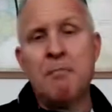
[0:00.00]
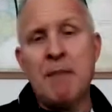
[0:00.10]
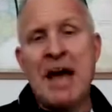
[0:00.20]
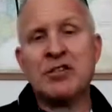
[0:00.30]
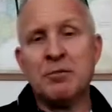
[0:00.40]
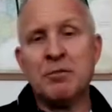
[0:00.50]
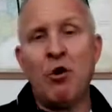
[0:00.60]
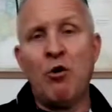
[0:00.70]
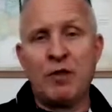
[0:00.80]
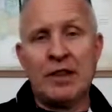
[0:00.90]

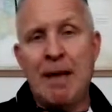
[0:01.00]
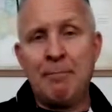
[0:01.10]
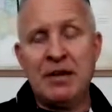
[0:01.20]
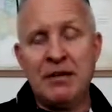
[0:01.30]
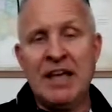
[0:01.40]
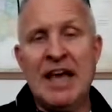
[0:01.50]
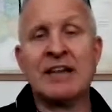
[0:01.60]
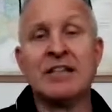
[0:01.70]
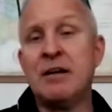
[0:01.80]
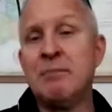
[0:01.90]
Maximum overlapping of the
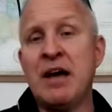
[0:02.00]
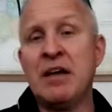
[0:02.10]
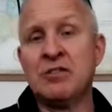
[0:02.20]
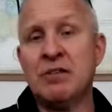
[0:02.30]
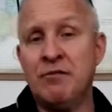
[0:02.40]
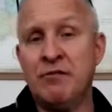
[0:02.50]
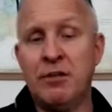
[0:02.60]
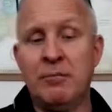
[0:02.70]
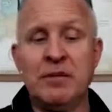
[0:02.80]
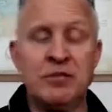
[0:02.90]
actin and myosin
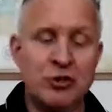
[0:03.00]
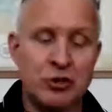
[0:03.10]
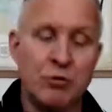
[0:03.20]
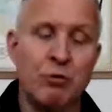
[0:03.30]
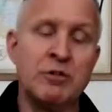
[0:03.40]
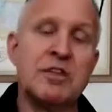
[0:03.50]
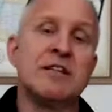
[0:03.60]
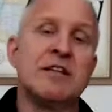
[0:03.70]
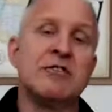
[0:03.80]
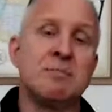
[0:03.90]
filaments ensures
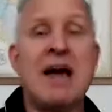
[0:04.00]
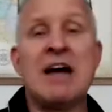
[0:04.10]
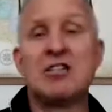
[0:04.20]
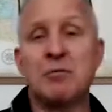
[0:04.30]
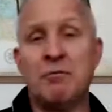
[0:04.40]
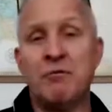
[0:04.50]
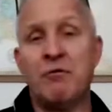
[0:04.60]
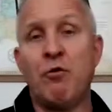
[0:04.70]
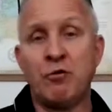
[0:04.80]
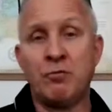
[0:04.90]
that there's maximum
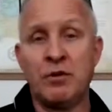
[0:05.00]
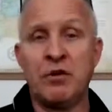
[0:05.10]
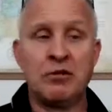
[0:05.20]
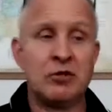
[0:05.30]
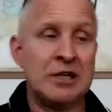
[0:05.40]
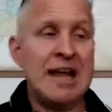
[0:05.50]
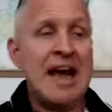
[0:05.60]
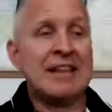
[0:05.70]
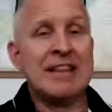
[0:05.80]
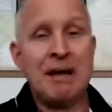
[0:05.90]
force production
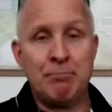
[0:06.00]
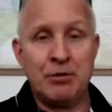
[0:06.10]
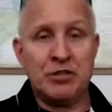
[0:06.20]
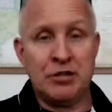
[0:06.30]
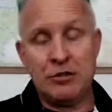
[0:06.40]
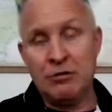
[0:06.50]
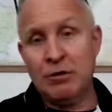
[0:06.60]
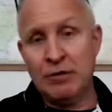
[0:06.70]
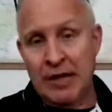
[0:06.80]
at that particular